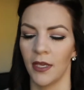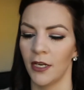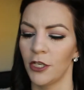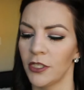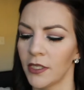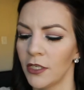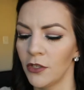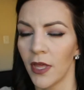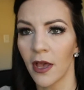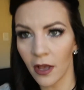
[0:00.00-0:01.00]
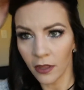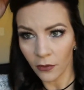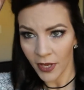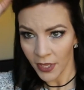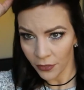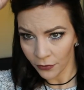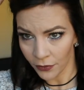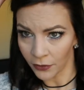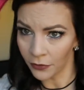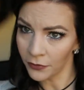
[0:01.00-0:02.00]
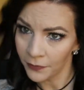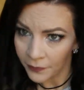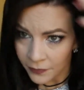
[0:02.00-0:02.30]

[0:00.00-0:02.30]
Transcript: And you're just going to do that all the way through.